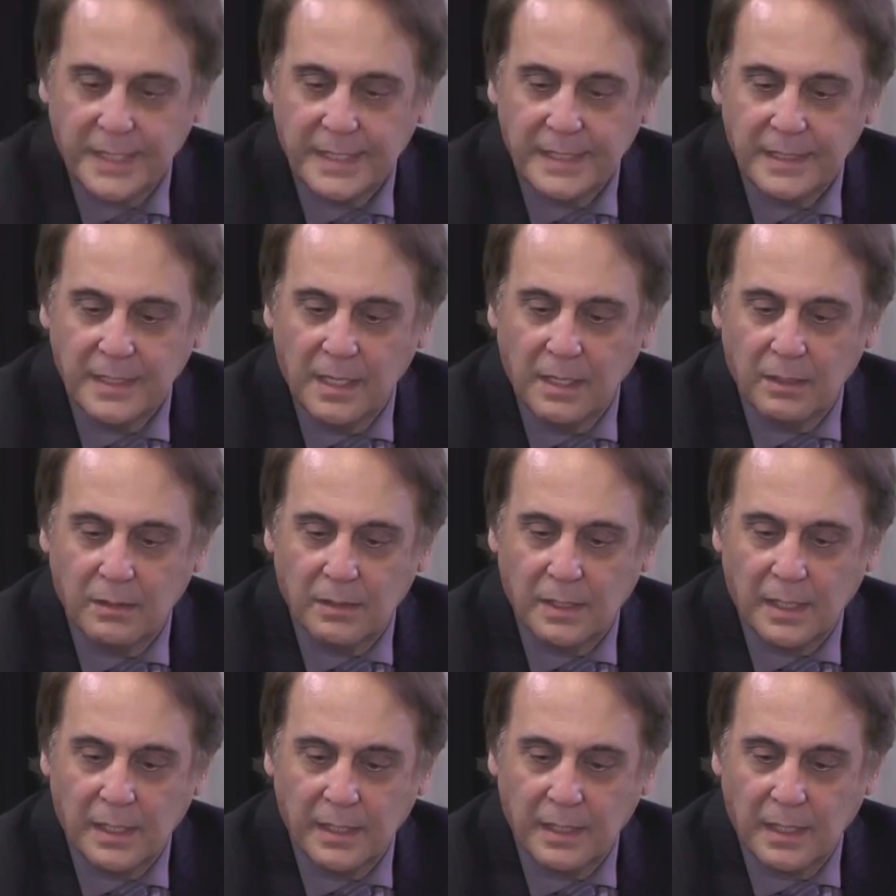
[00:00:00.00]

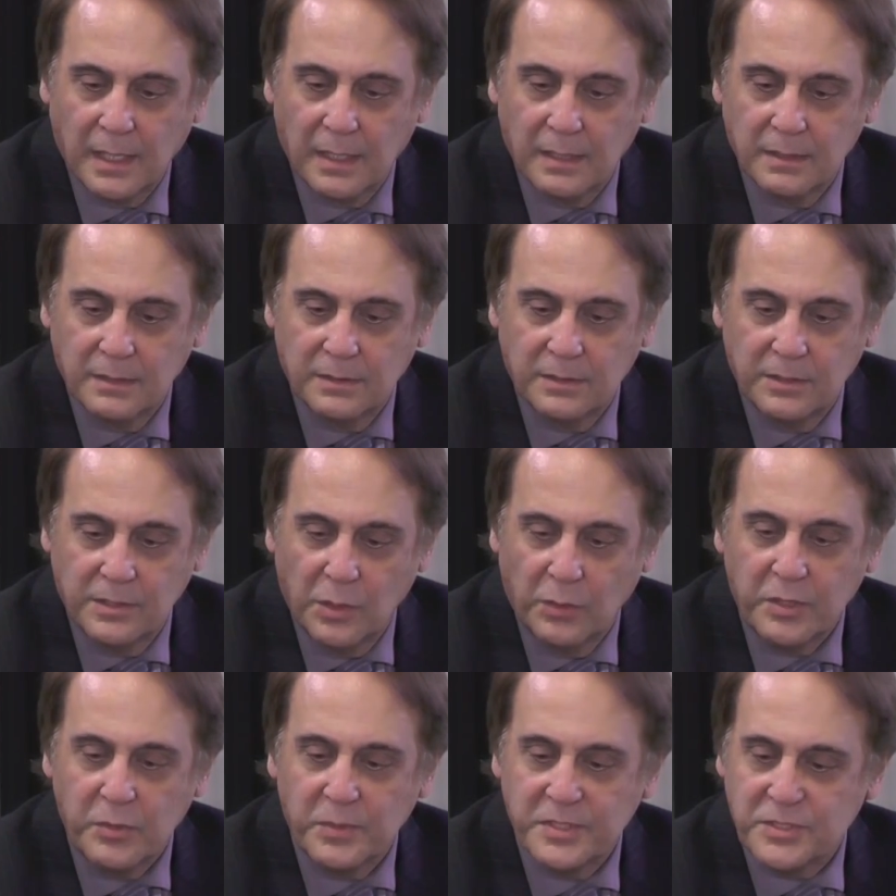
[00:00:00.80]
now, the
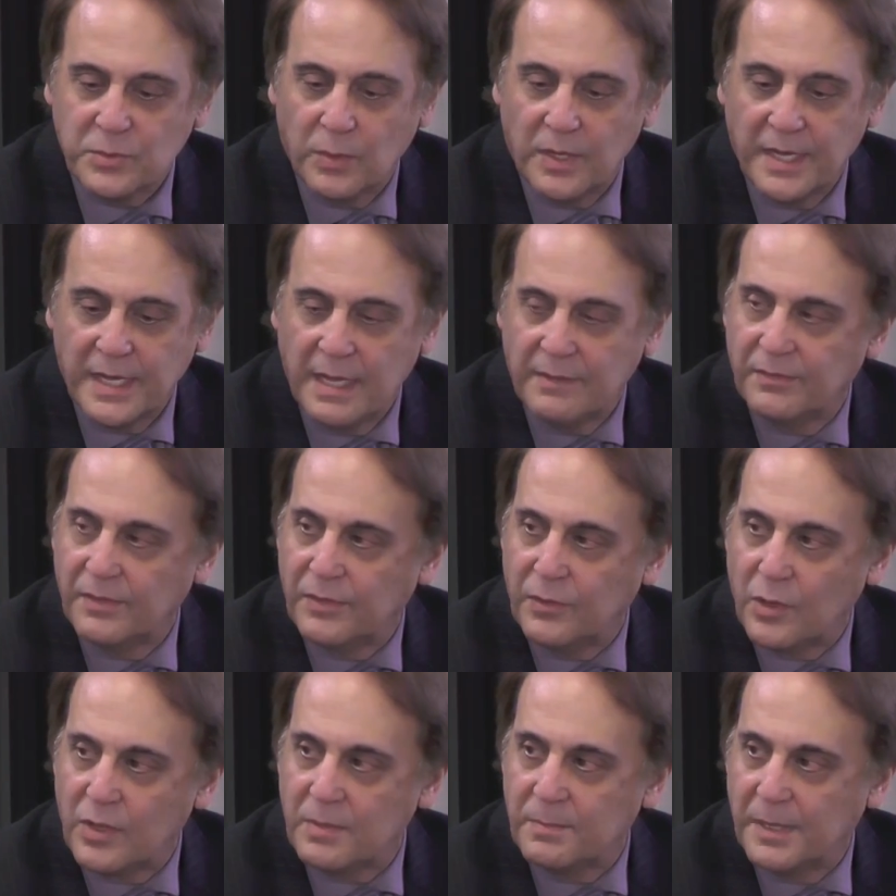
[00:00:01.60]
only reason why I haven't
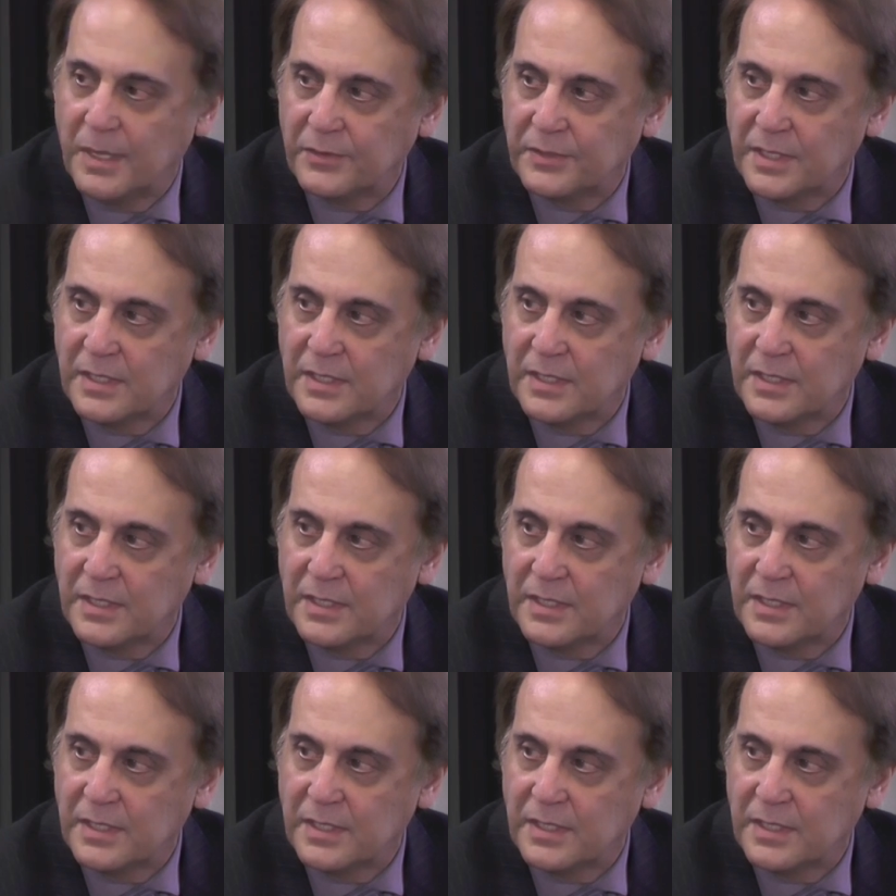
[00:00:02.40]
thought about